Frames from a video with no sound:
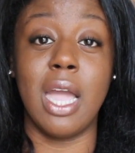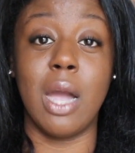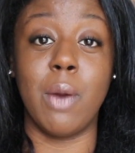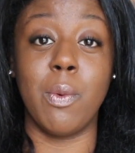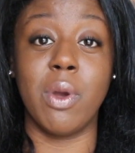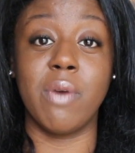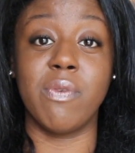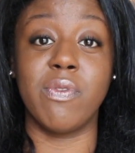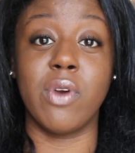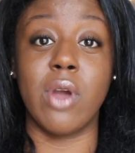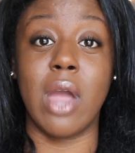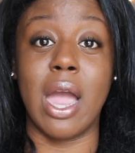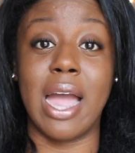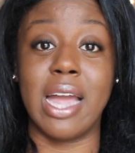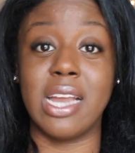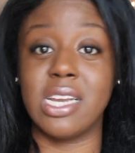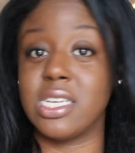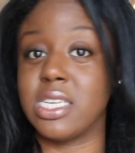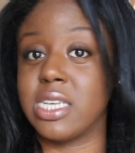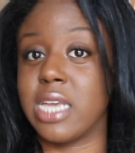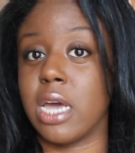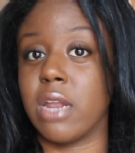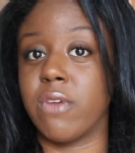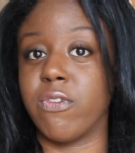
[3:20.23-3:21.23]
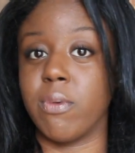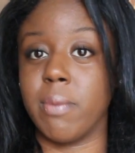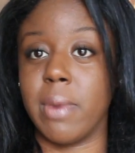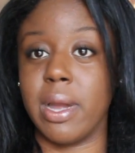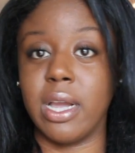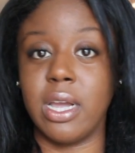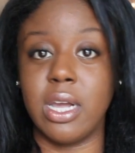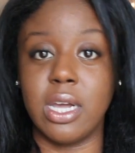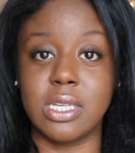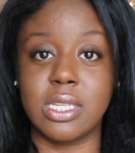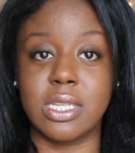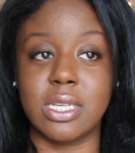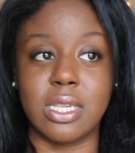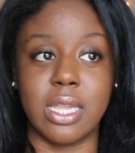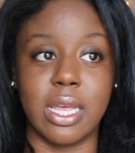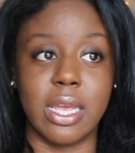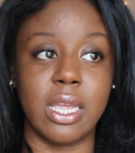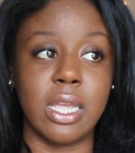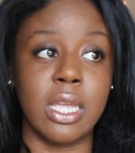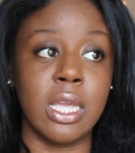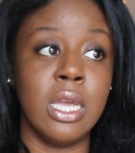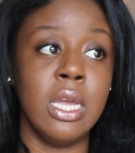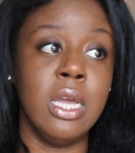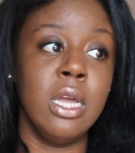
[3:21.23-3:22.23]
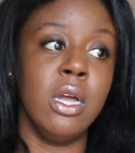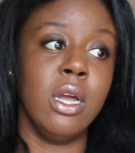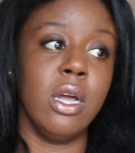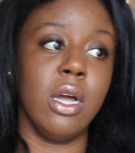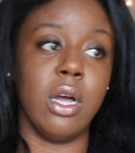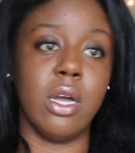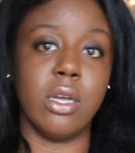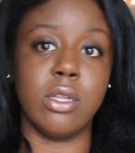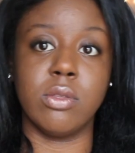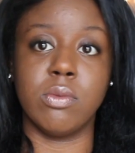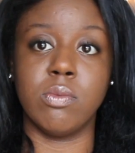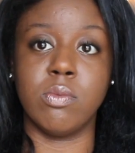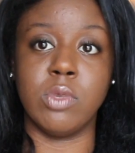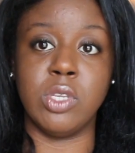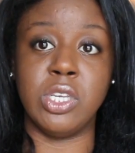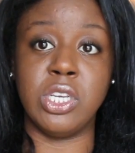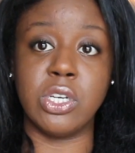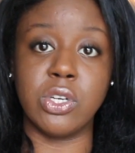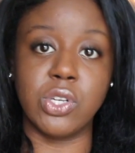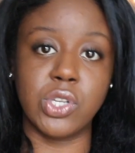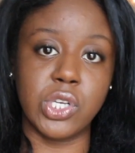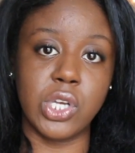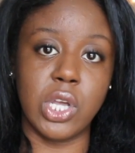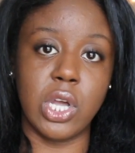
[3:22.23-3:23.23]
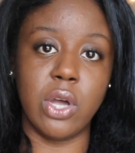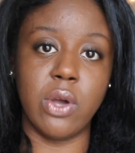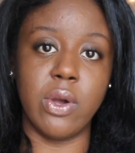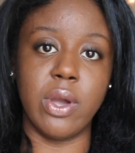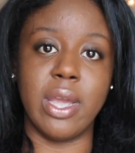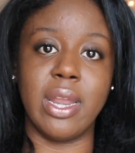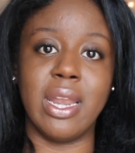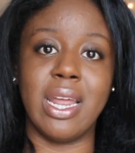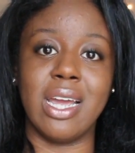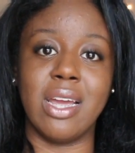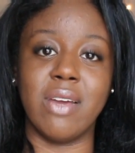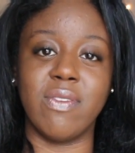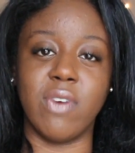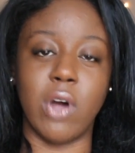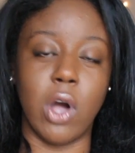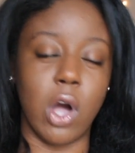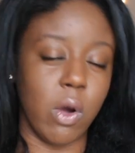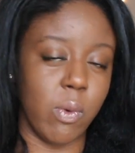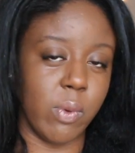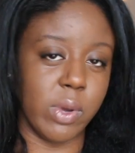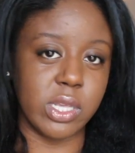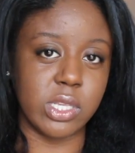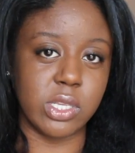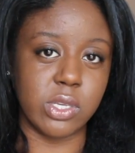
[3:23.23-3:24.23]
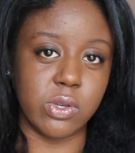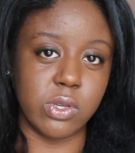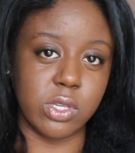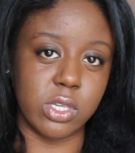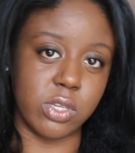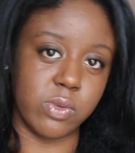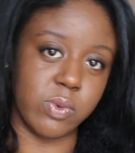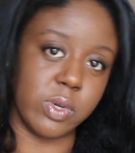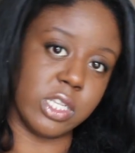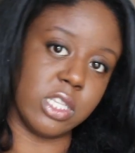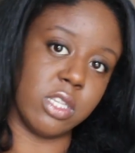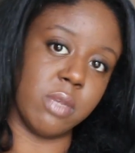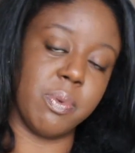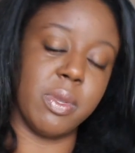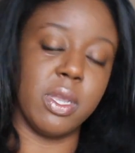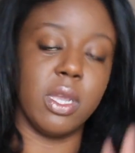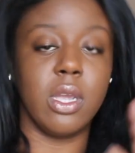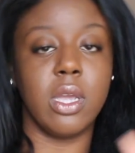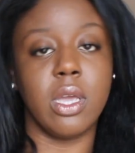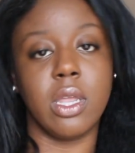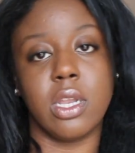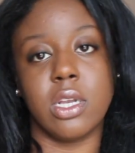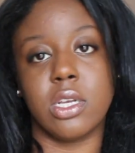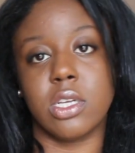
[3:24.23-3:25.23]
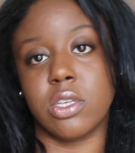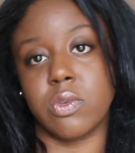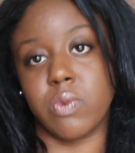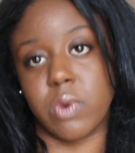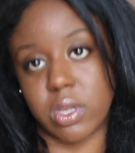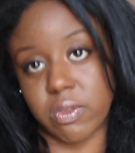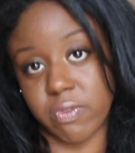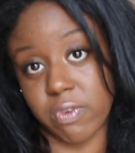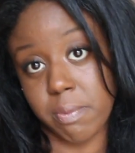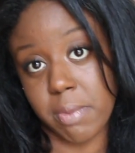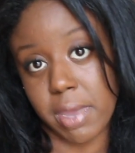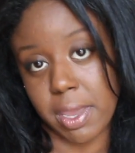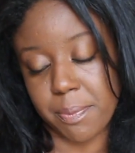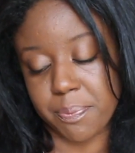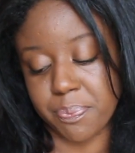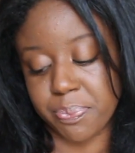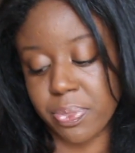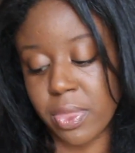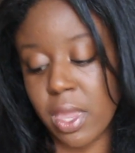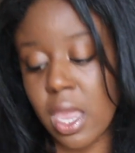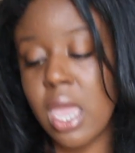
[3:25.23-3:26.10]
However, I just got it from my cousin like years ago, and I have always used this recipe, and it just works for me.